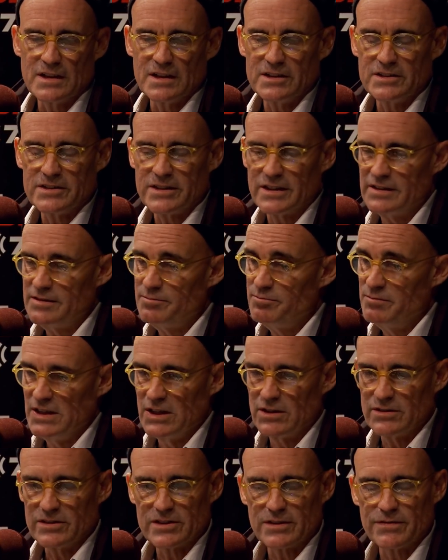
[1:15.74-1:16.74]
he said,
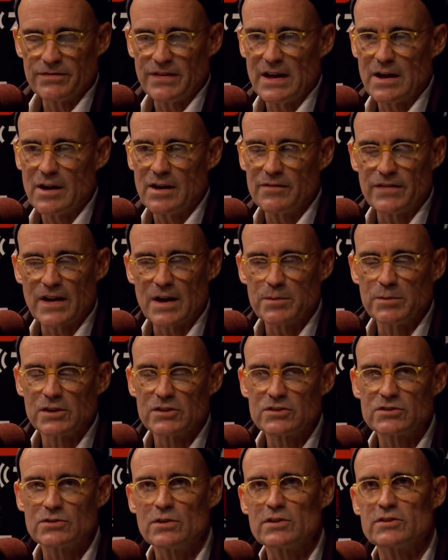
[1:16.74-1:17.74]
"You know, this is a
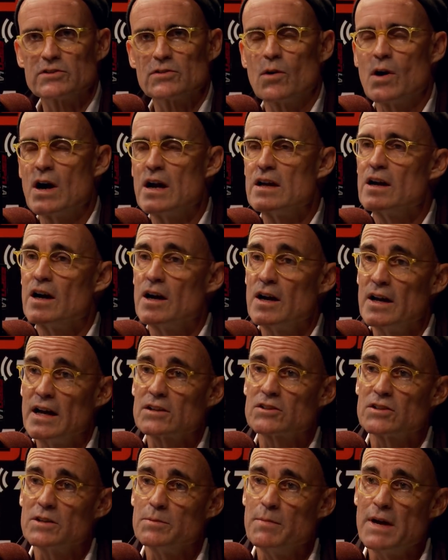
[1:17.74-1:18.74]
fabulous story." So I
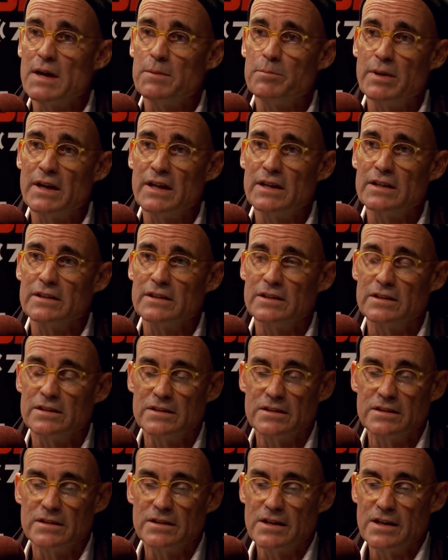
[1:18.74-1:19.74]
actually met Bennett
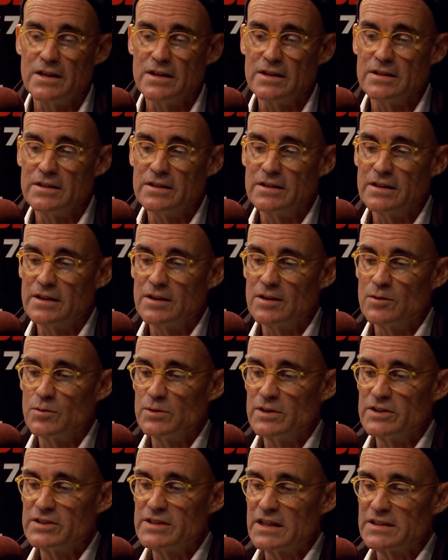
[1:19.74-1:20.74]

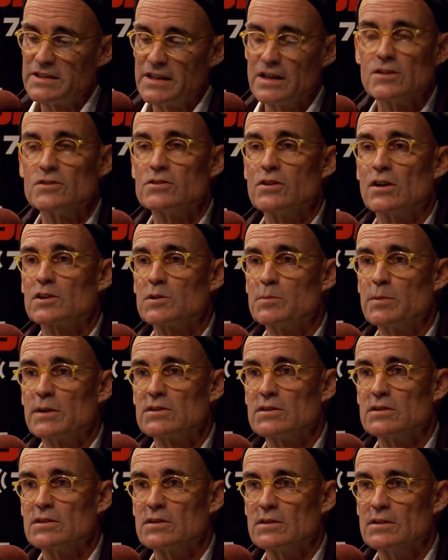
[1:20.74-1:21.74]
and we sat down and talked
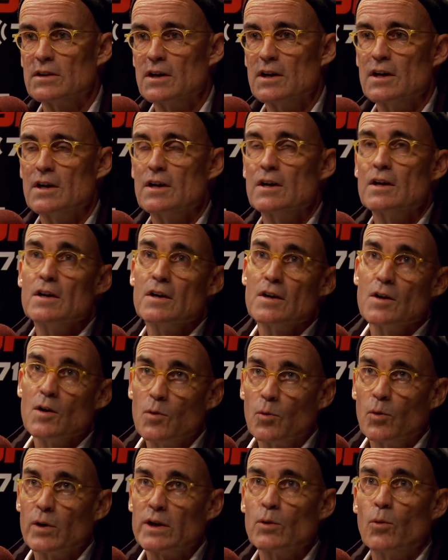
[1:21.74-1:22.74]
about
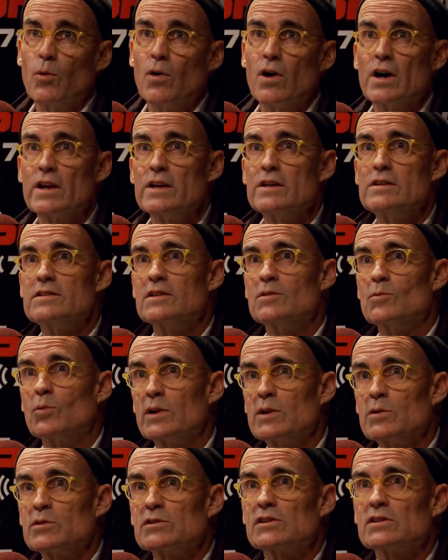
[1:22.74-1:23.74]
what he wanted and
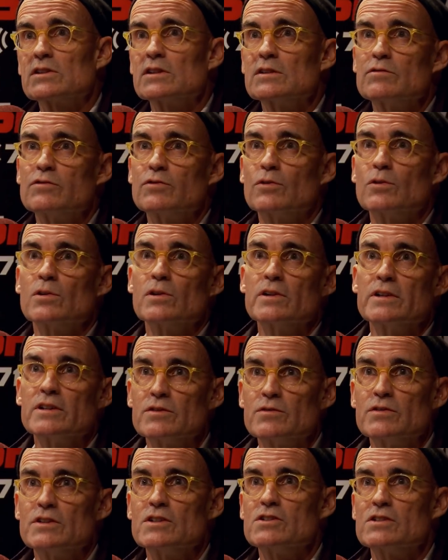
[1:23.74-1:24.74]
what he was looking for and
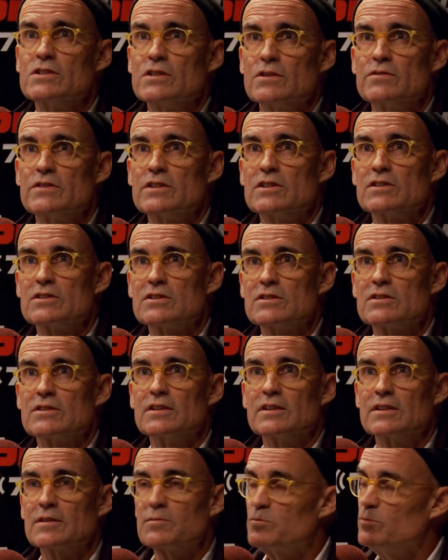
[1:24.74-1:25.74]
his vision of this
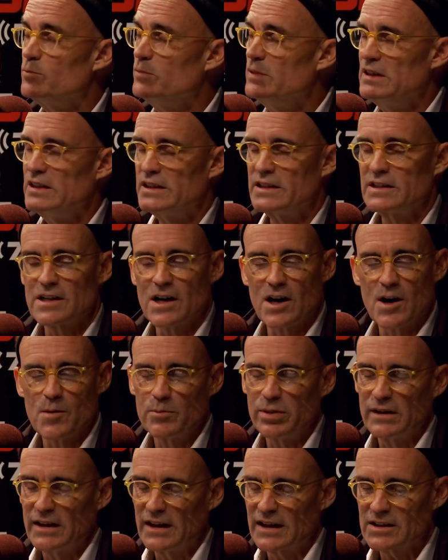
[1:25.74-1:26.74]
really
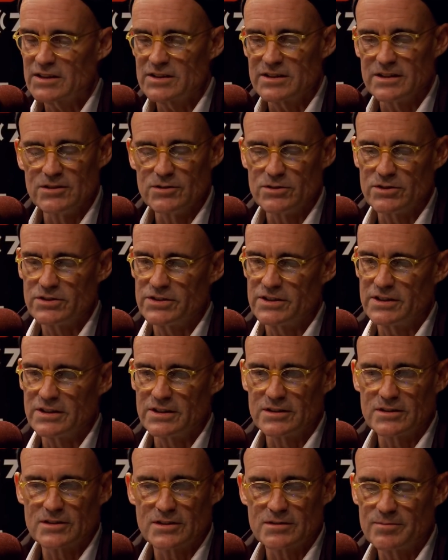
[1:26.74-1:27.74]
complex,
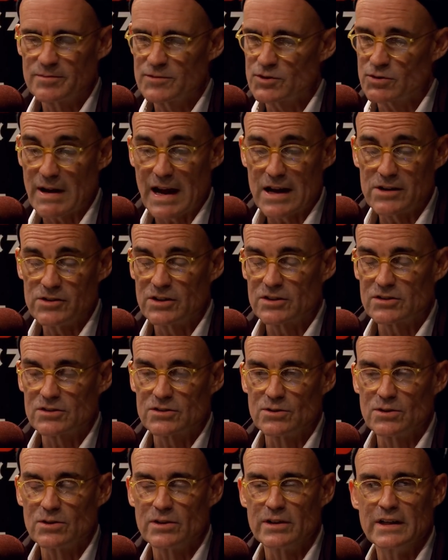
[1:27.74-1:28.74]
interesting, tragic
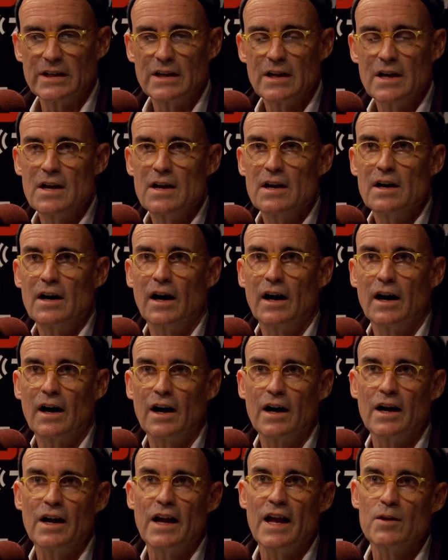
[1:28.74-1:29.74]
story.
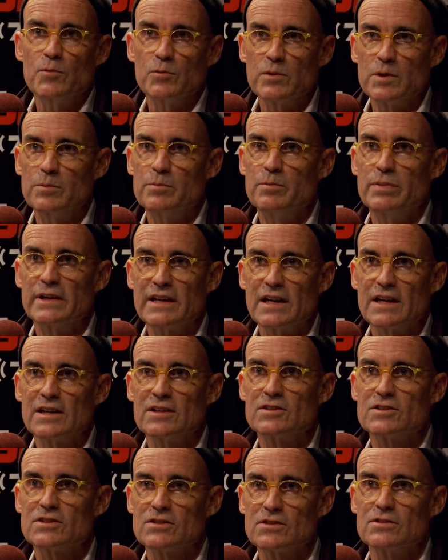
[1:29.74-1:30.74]
And we
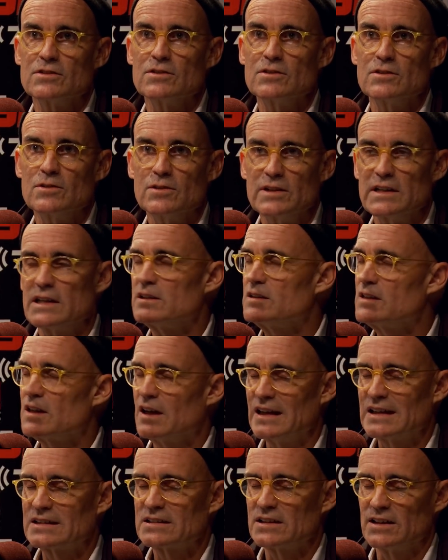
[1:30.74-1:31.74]
began to, he had
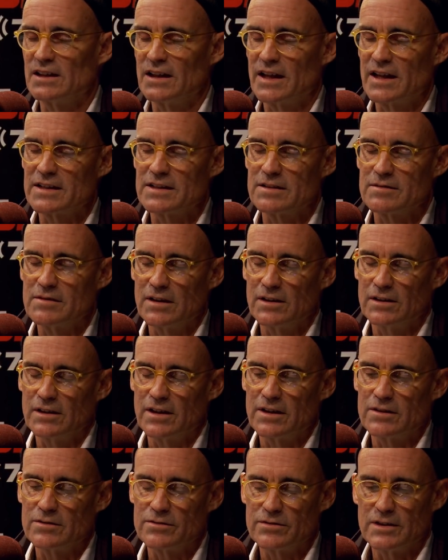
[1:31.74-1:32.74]
collected a lot
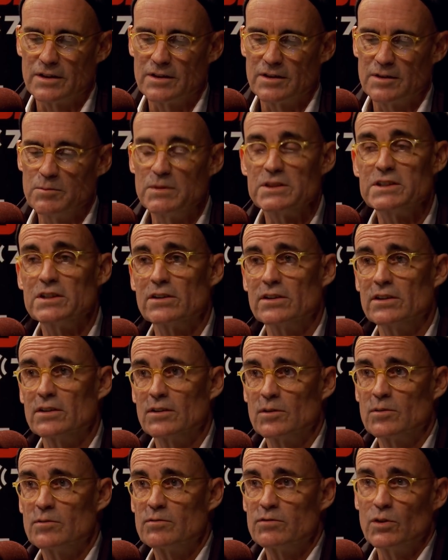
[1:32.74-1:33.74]
of
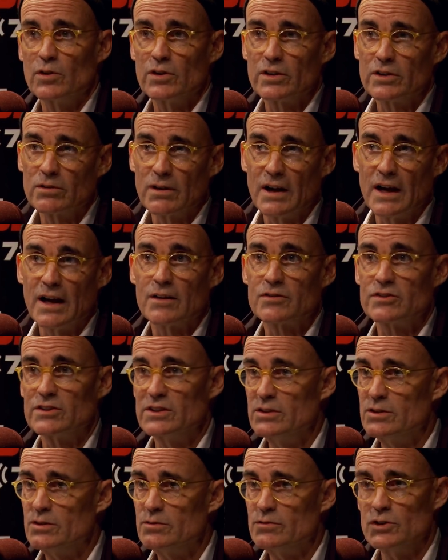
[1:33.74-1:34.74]
material, photographs,
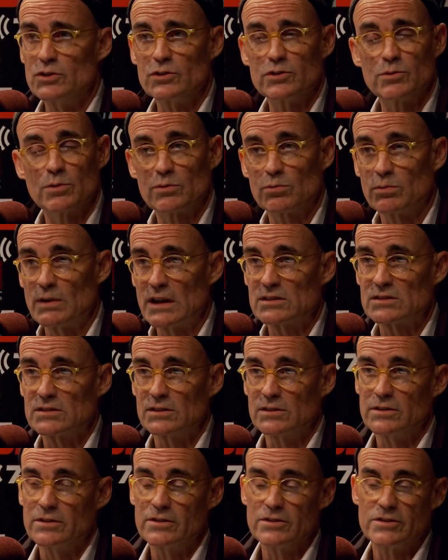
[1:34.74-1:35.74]
interviews with
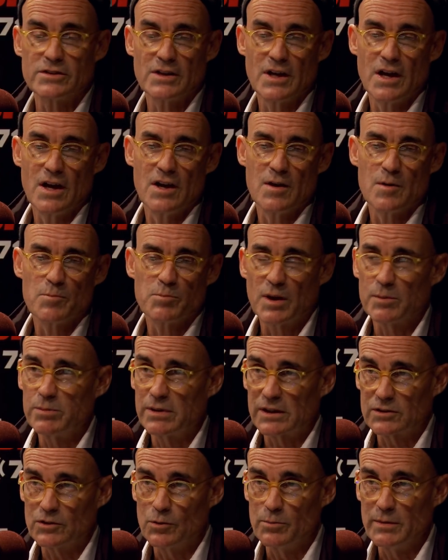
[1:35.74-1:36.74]
wrestlers,
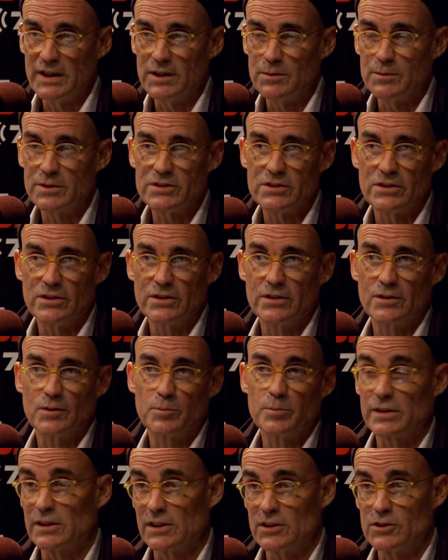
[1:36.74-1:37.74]
public domain material,
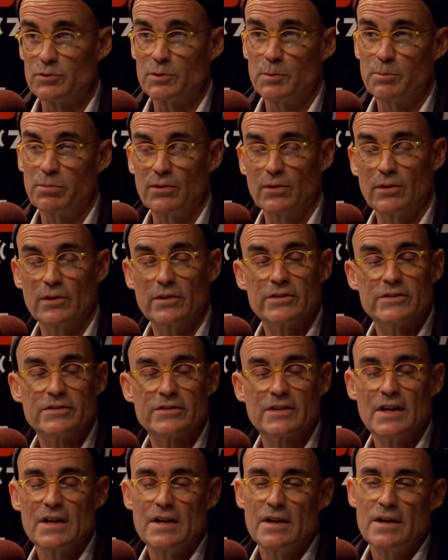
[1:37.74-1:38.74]
police reports.